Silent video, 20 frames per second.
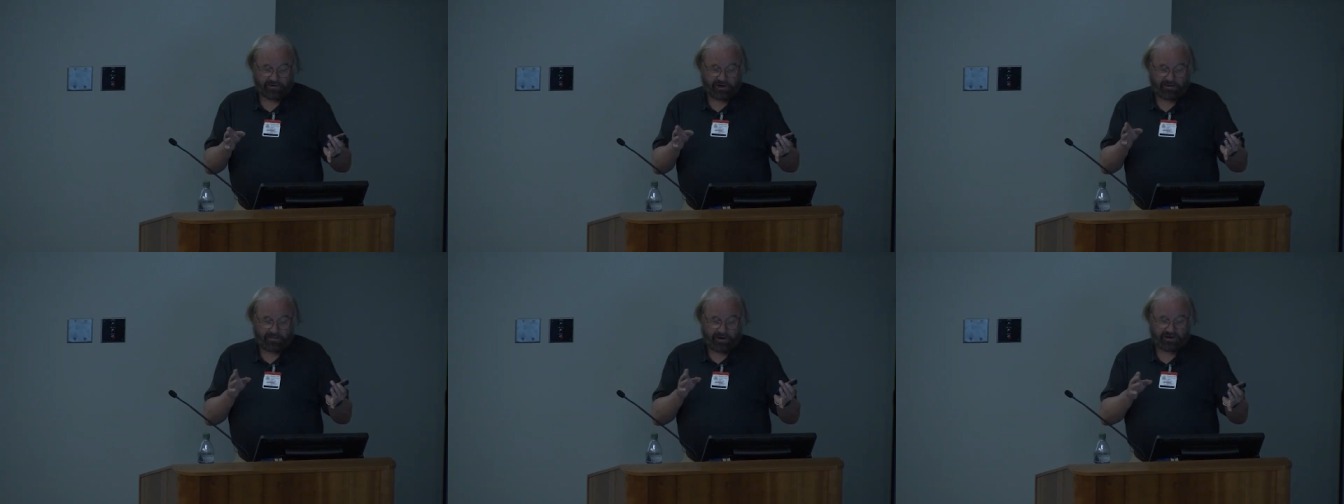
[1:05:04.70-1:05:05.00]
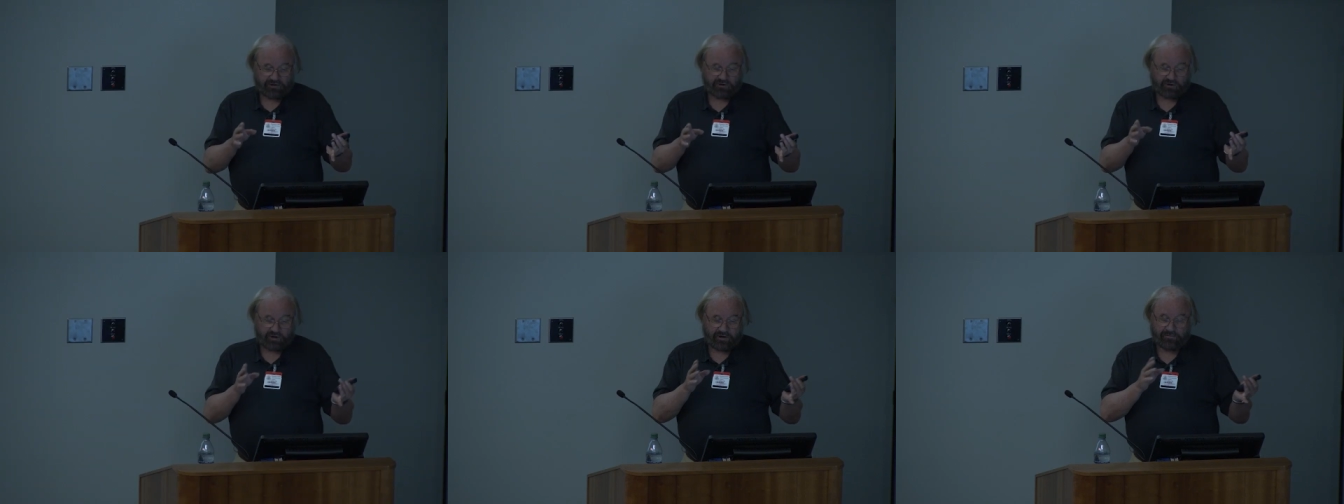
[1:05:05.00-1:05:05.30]
very
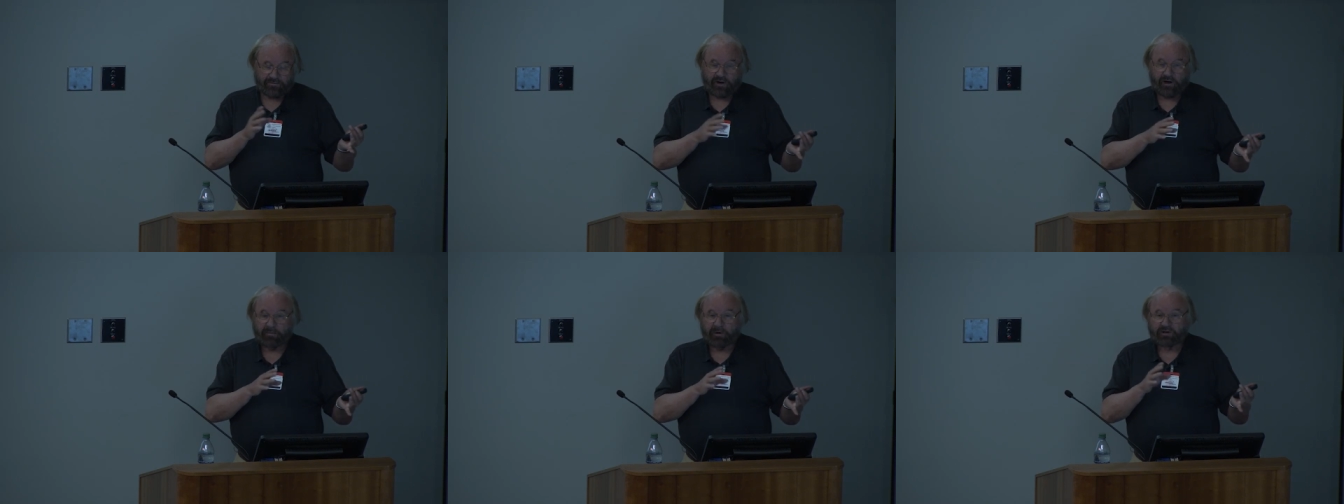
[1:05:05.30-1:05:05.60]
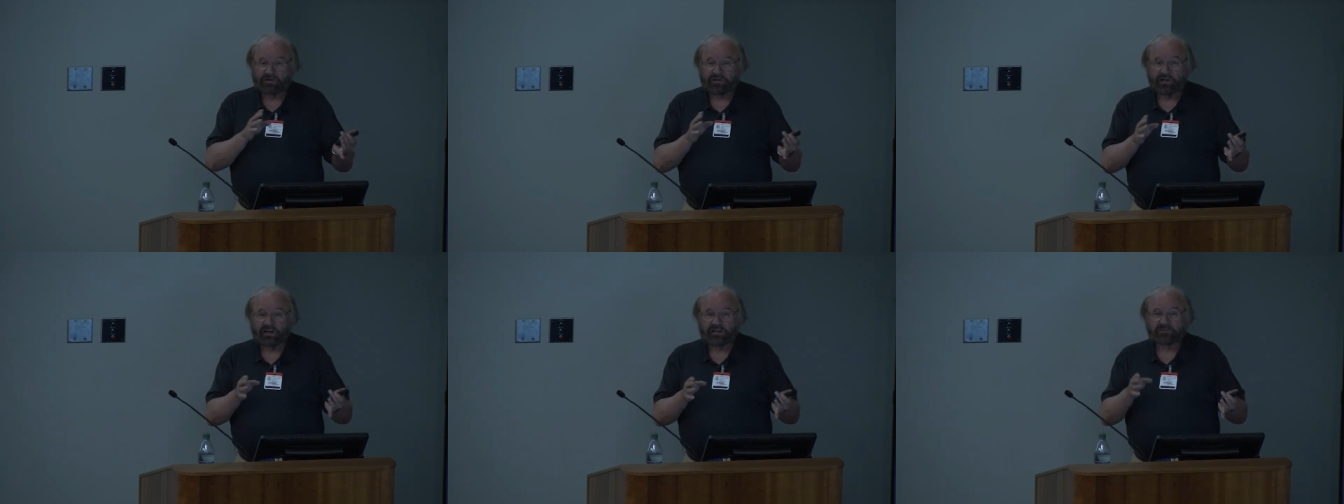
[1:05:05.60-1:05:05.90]
much, or he very
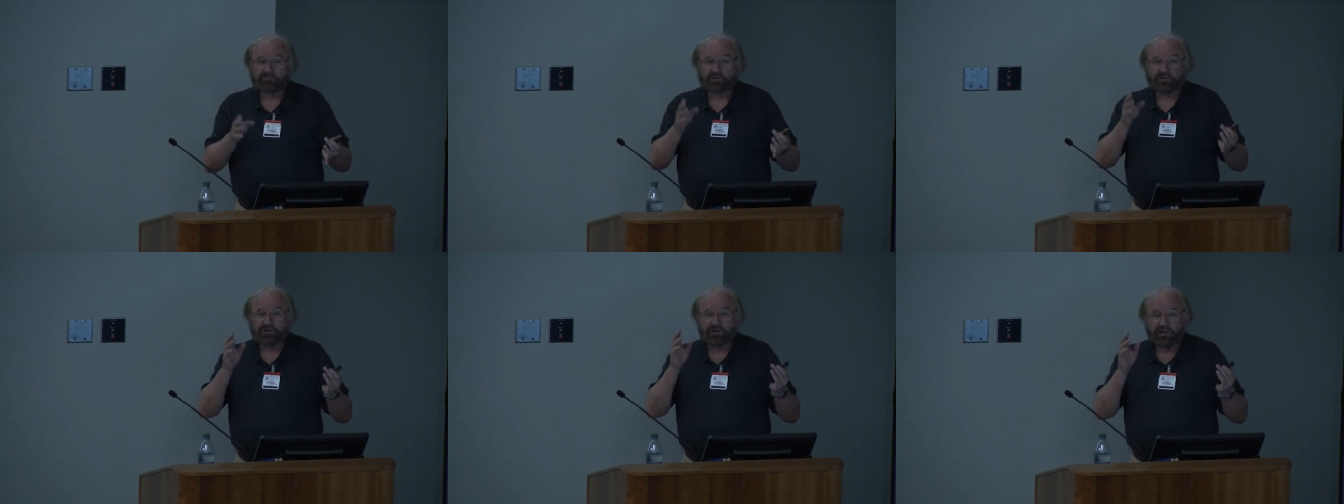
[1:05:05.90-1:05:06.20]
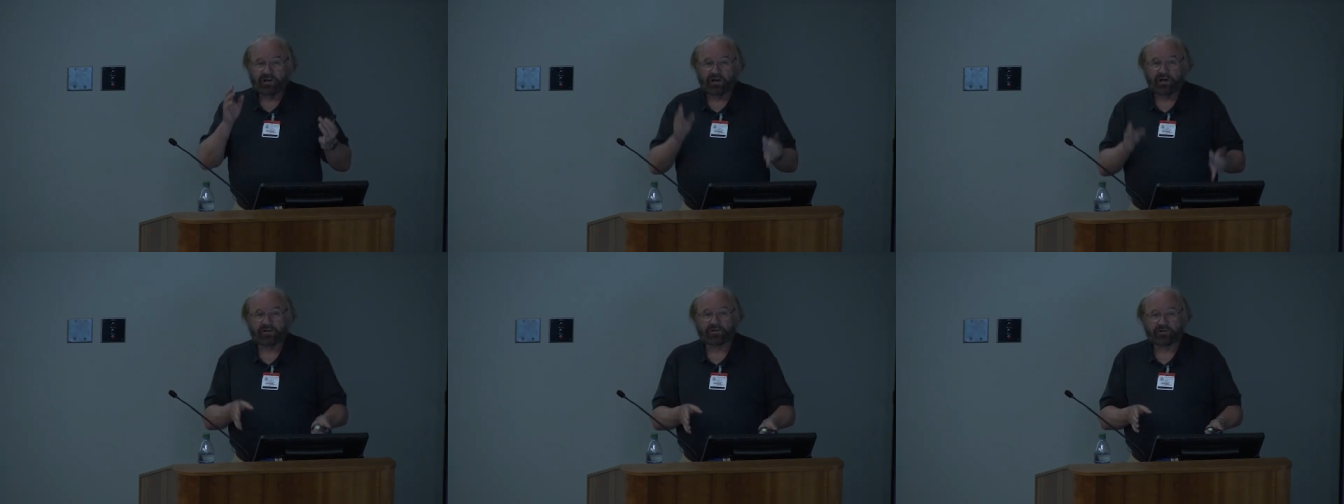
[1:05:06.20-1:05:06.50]
much likes, but you
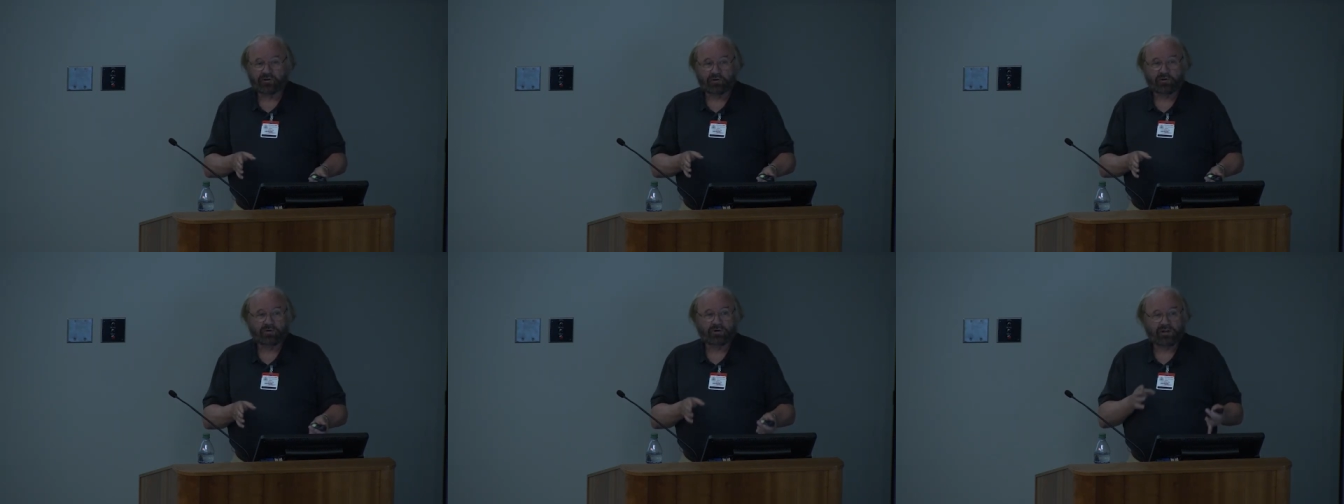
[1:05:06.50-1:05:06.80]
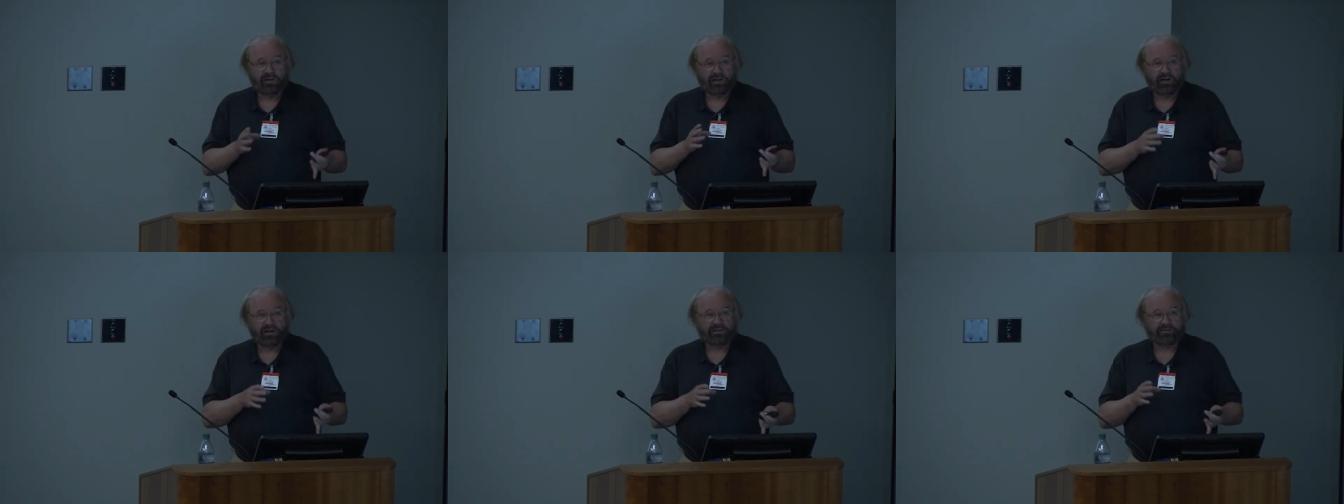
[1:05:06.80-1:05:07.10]
can't do
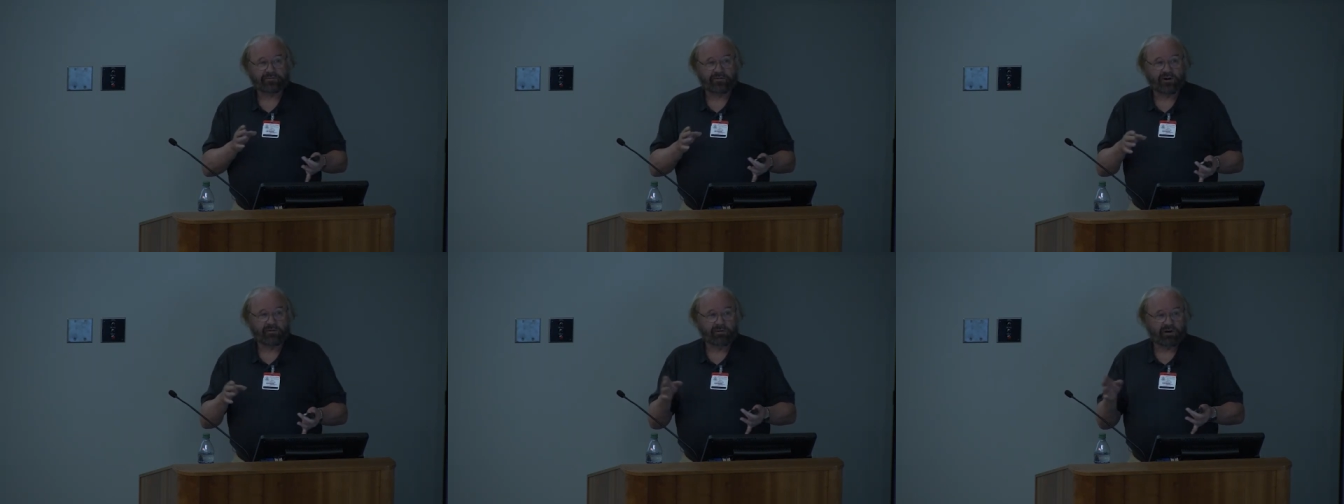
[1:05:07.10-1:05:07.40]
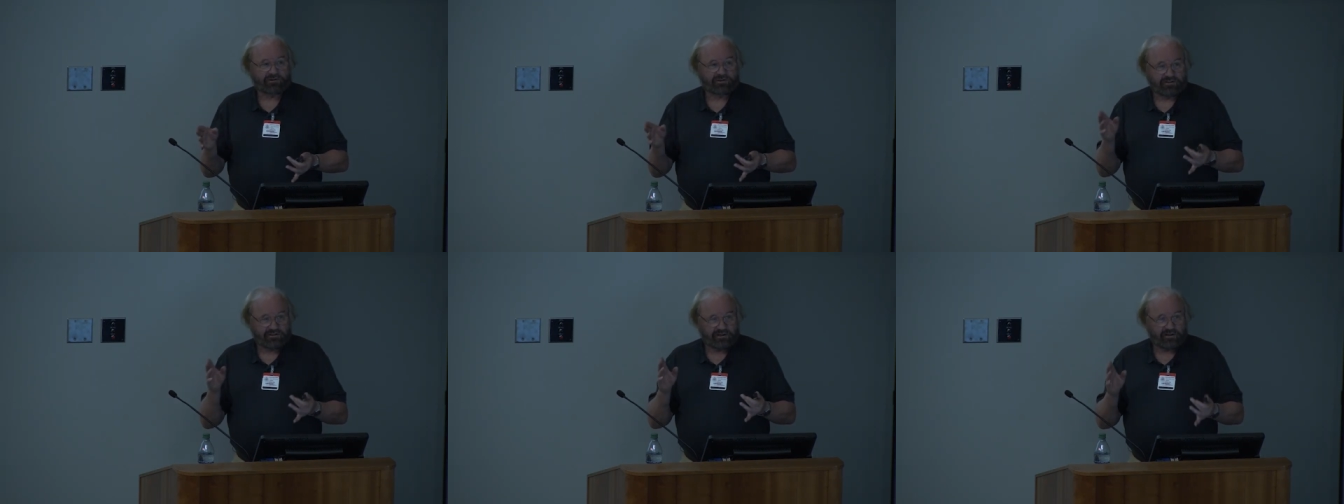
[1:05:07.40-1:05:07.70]
he likes very
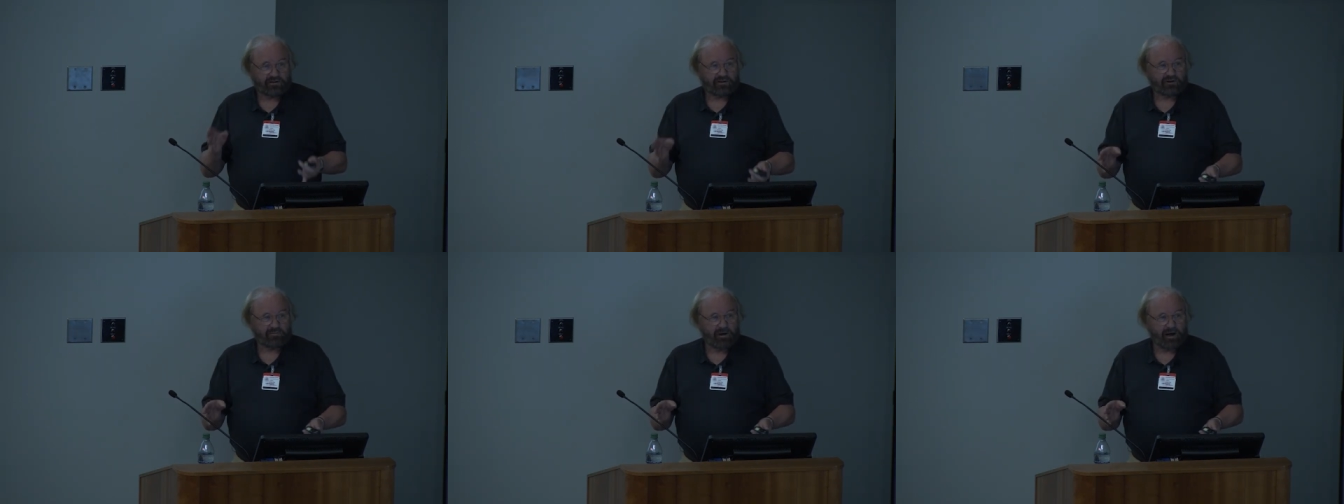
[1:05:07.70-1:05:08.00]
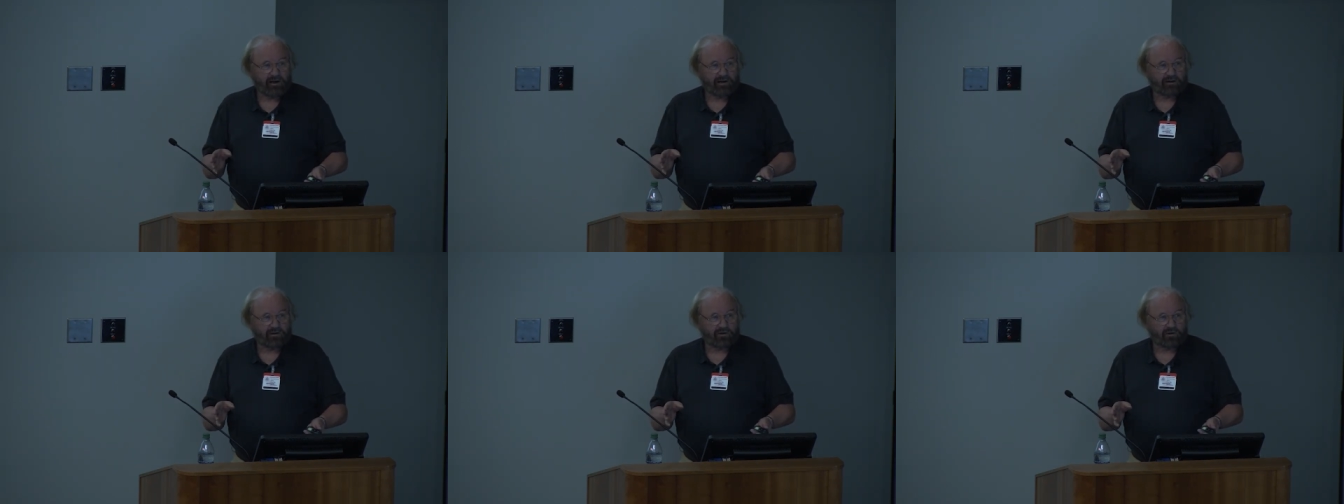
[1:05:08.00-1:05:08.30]
much. That's
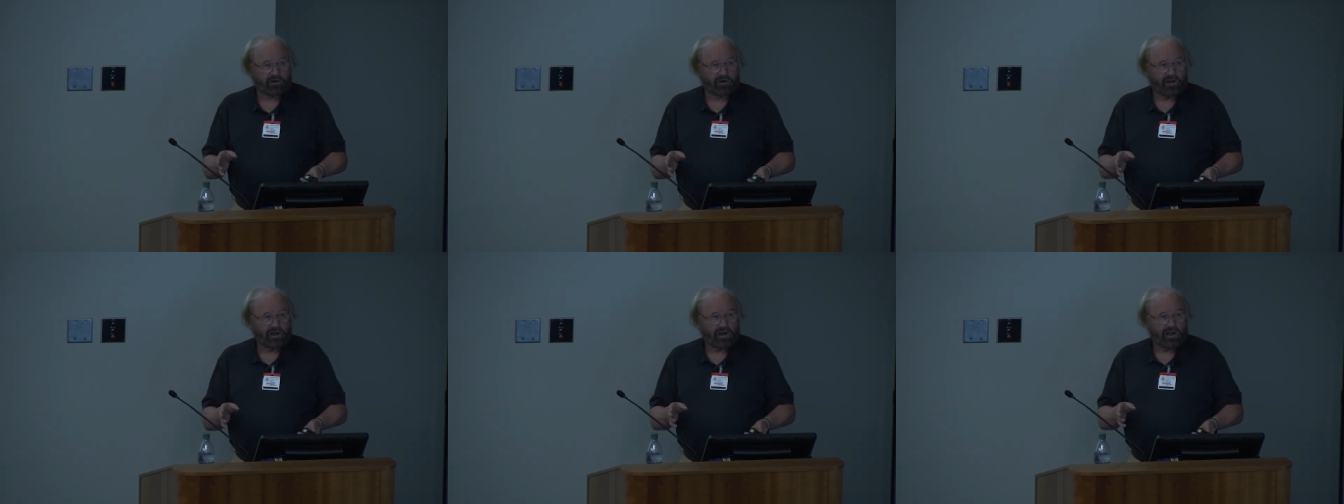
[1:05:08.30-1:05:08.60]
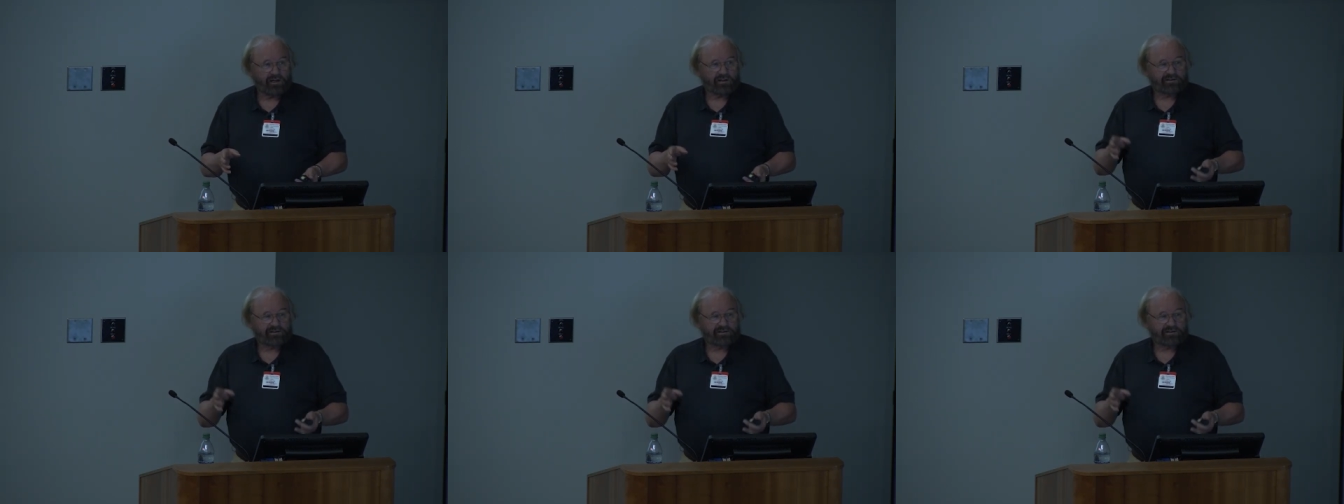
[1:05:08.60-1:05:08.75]
ungrammatical.